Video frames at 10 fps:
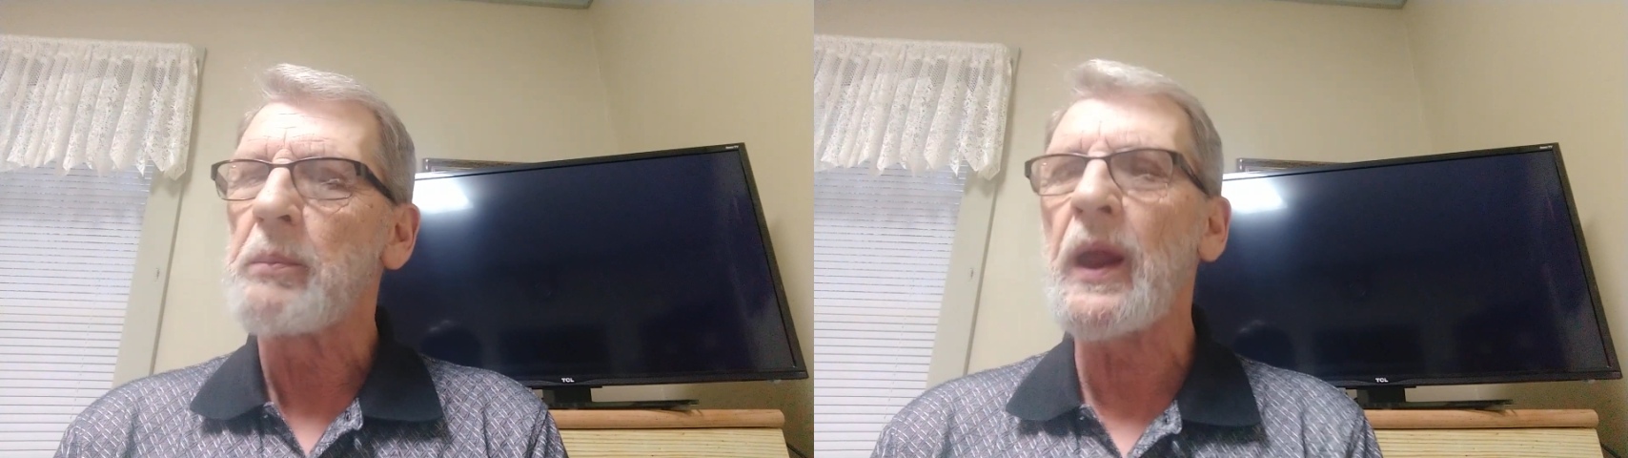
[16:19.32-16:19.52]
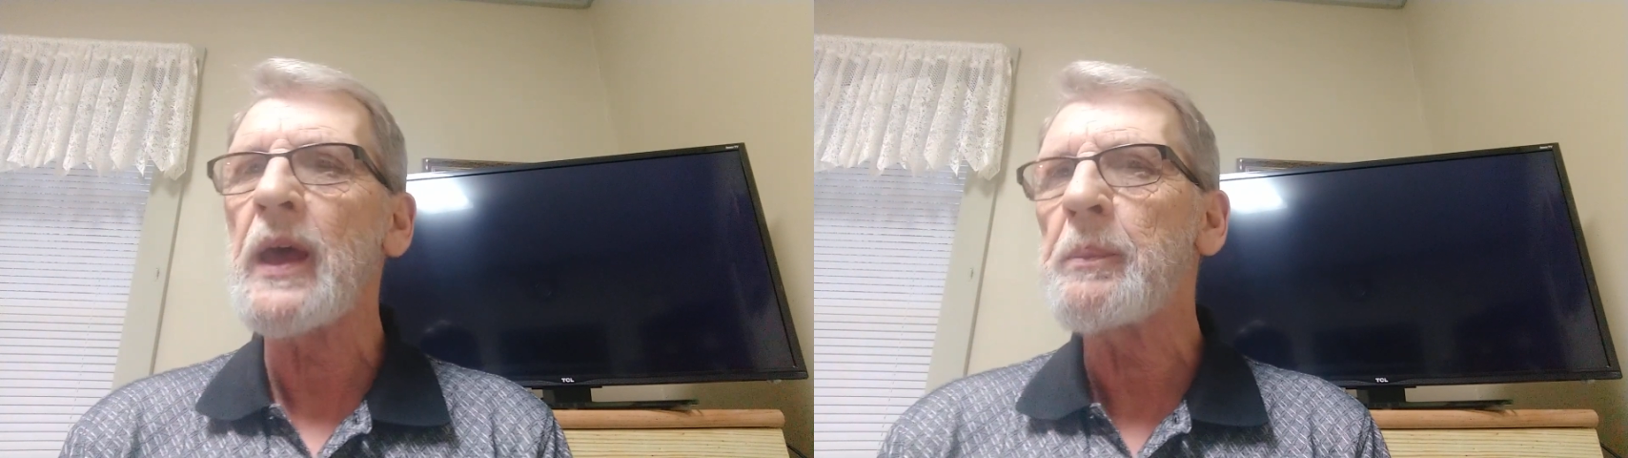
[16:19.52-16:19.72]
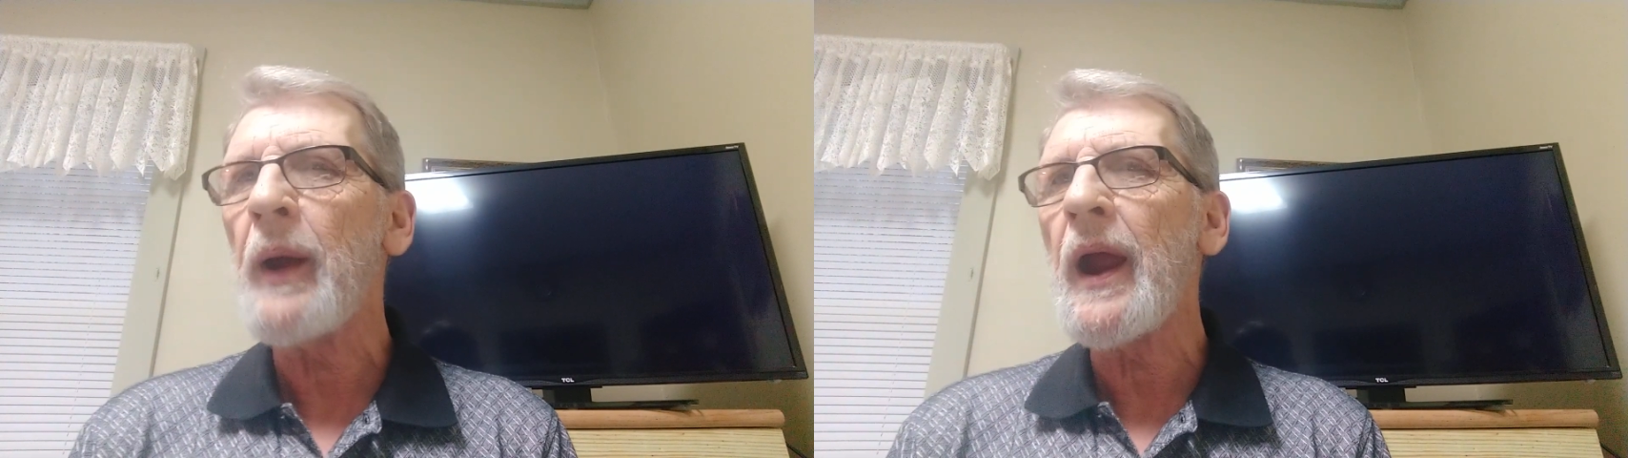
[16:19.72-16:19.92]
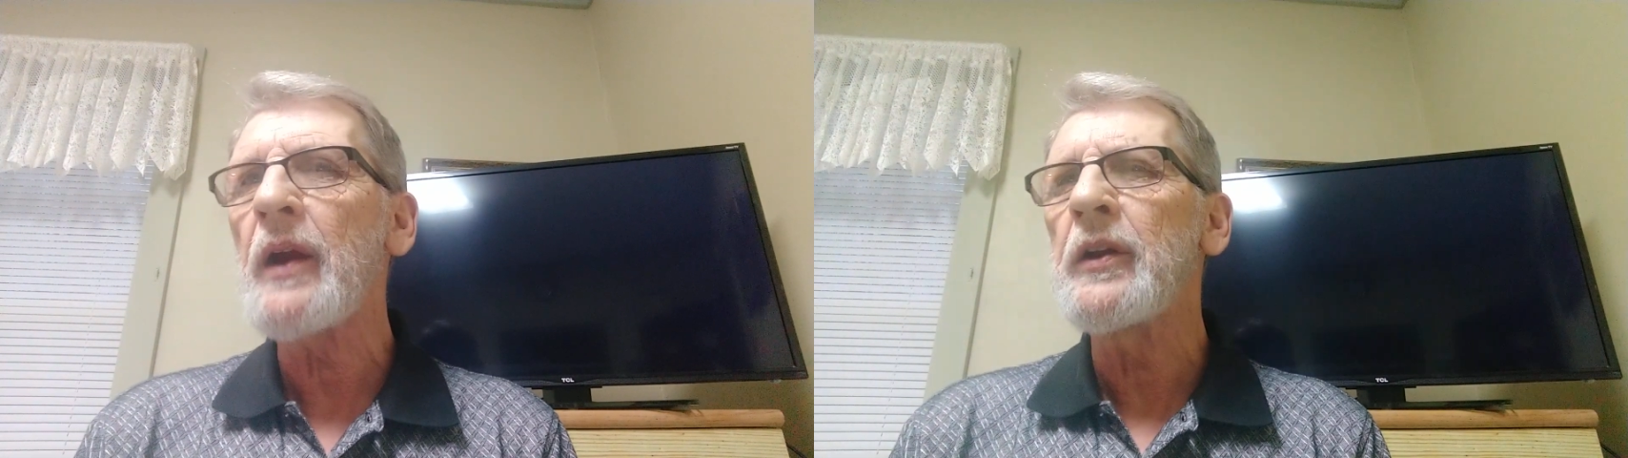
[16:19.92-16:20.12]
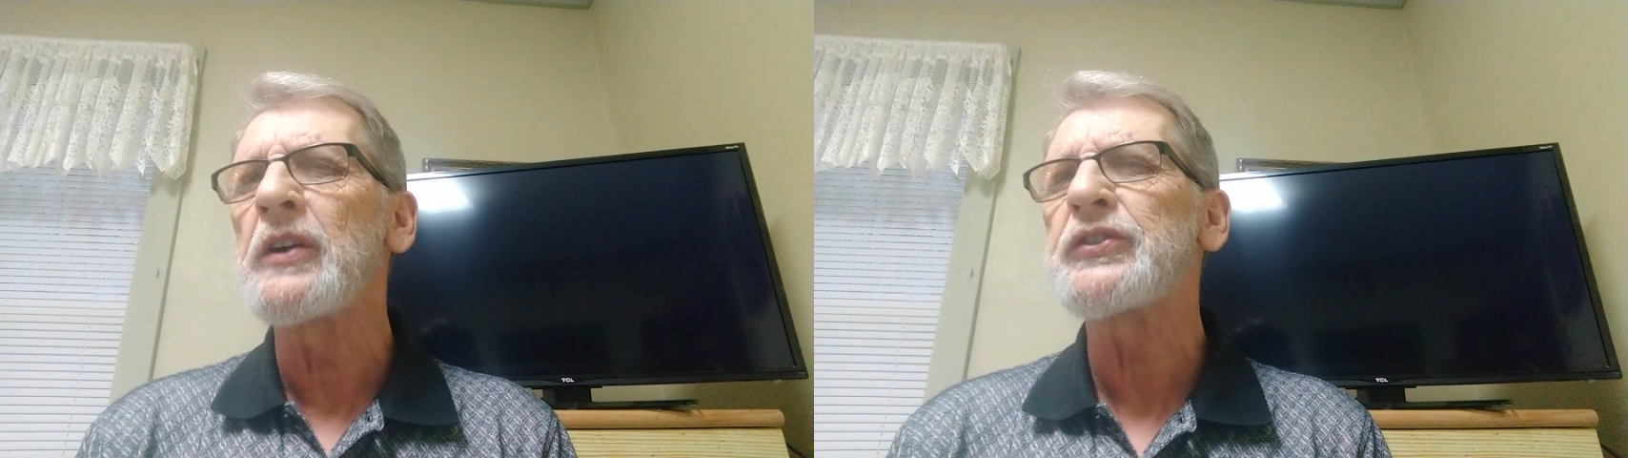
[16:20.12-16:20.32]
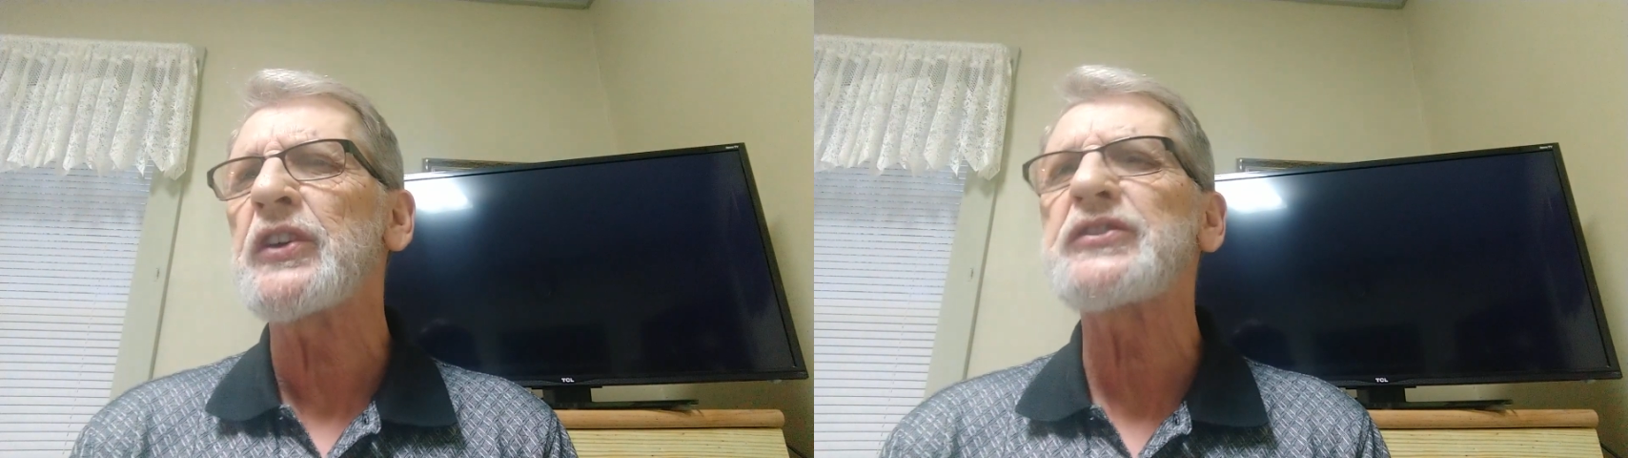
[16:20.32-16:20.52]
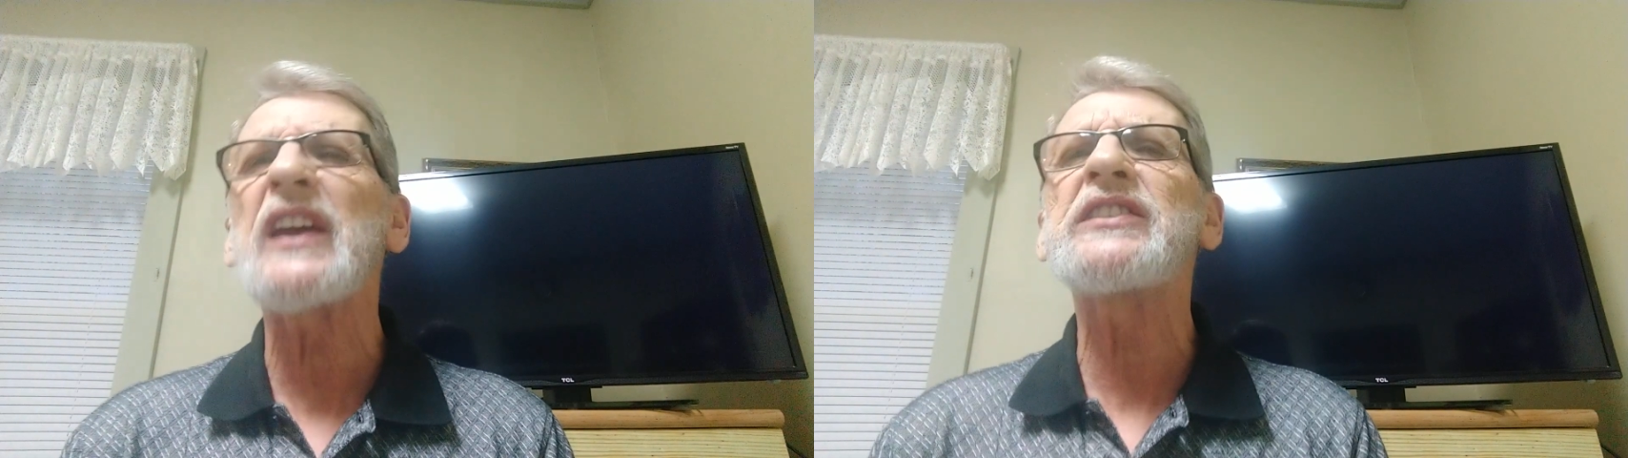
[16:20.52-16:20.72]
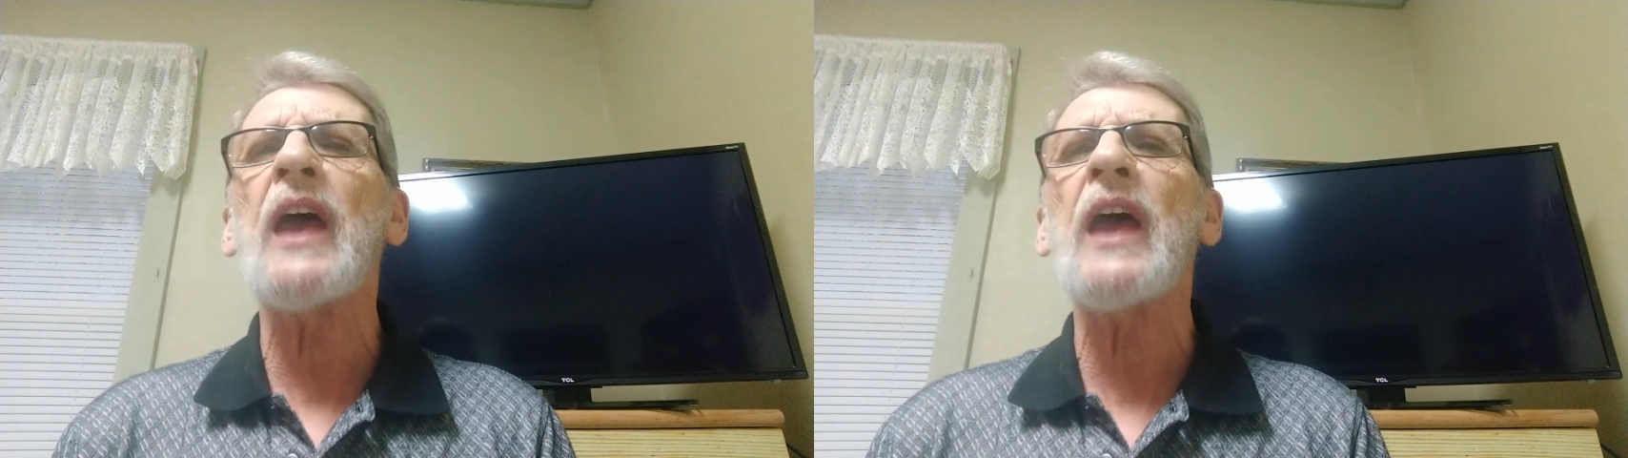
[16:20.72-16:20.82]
Planned Parenthood says they